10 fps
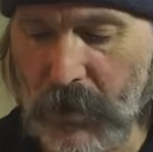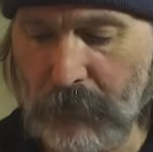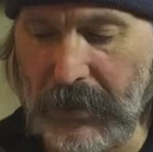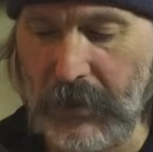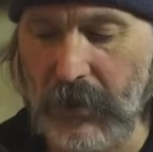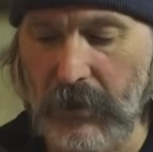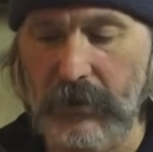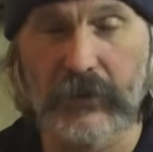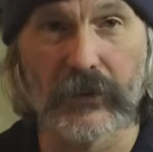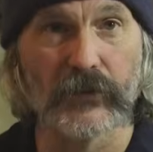
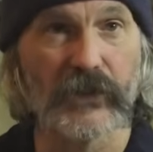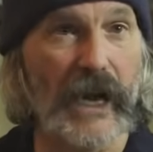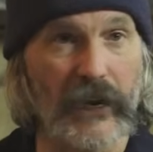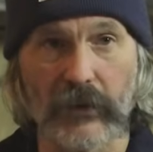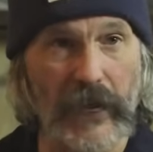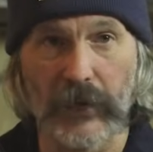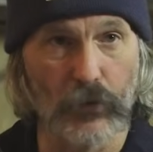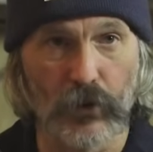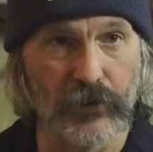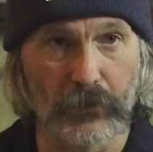because there's not any
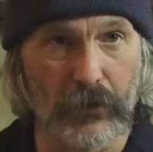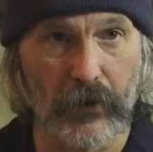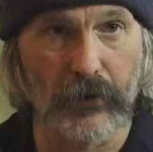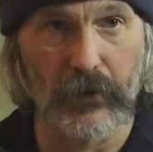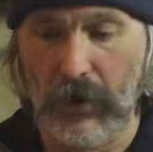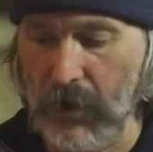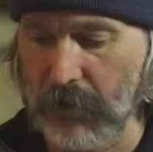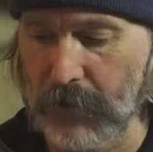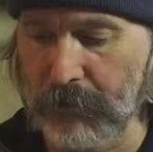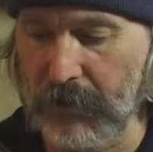wood to burn
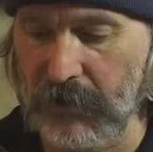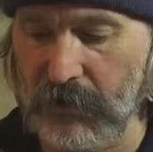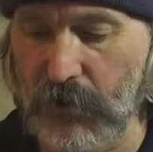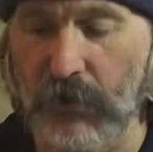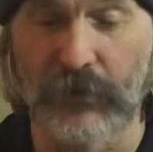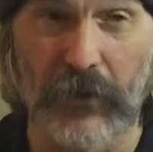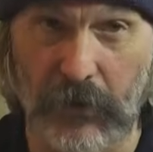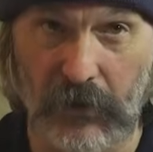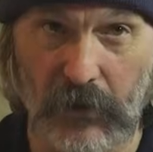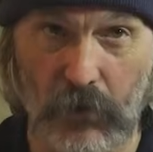on the peninsula, or
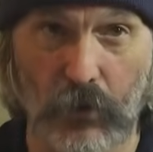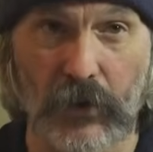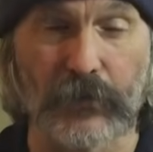very little wood.